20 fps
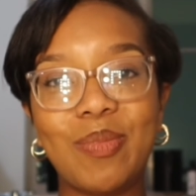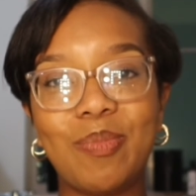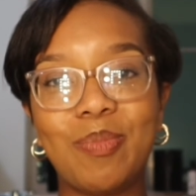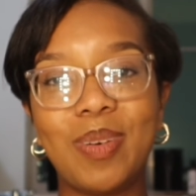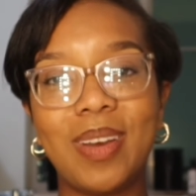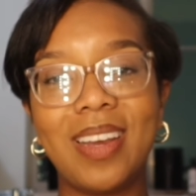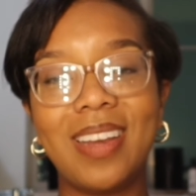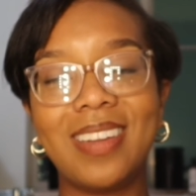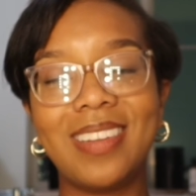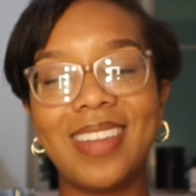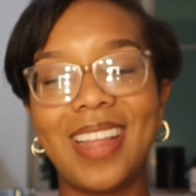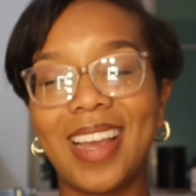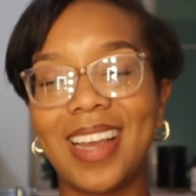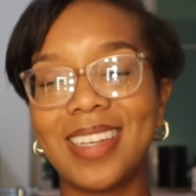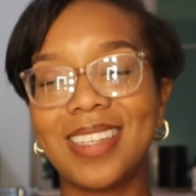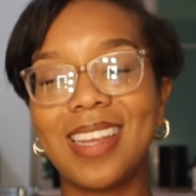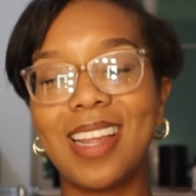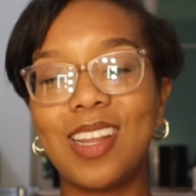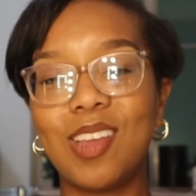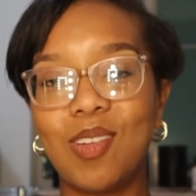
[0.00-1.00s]
But like I
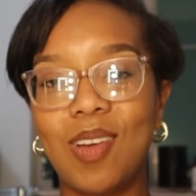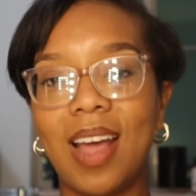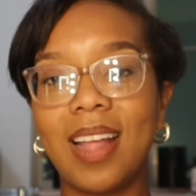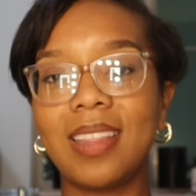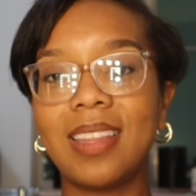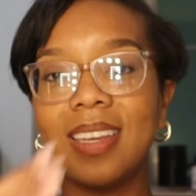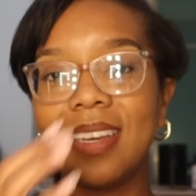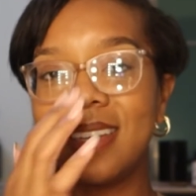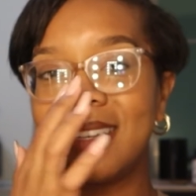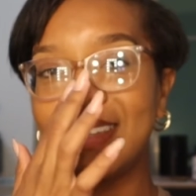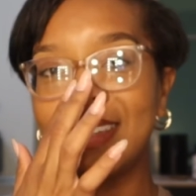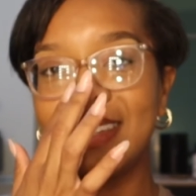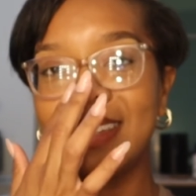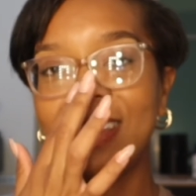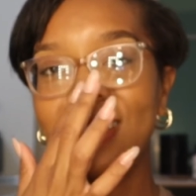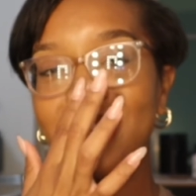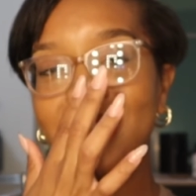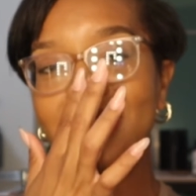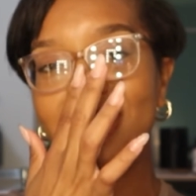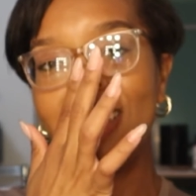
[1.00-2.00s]
said, you got this.
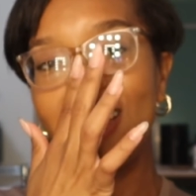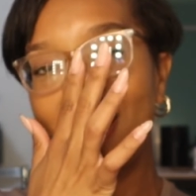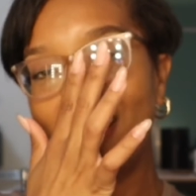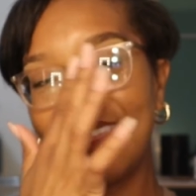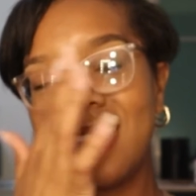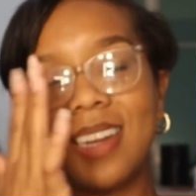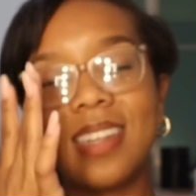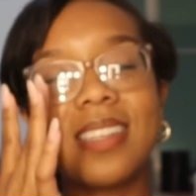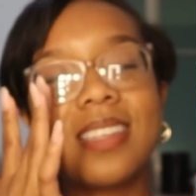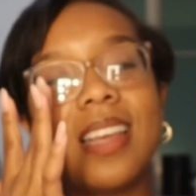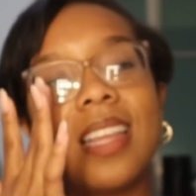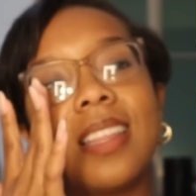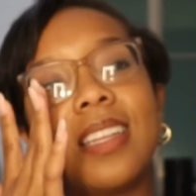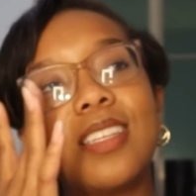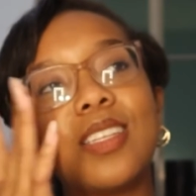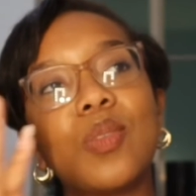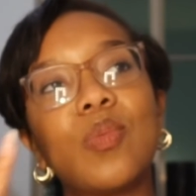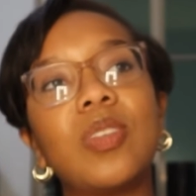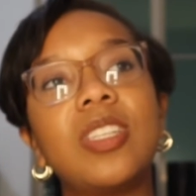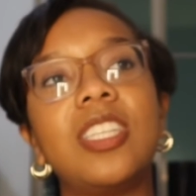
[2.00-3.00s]
It's nothing. It's
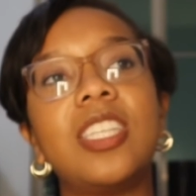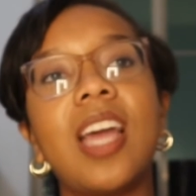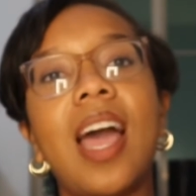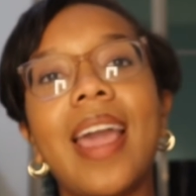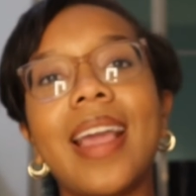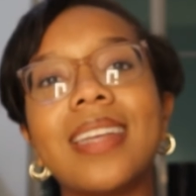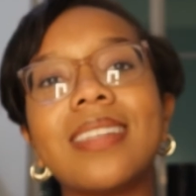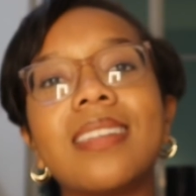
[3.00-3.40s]
nothing to a giant.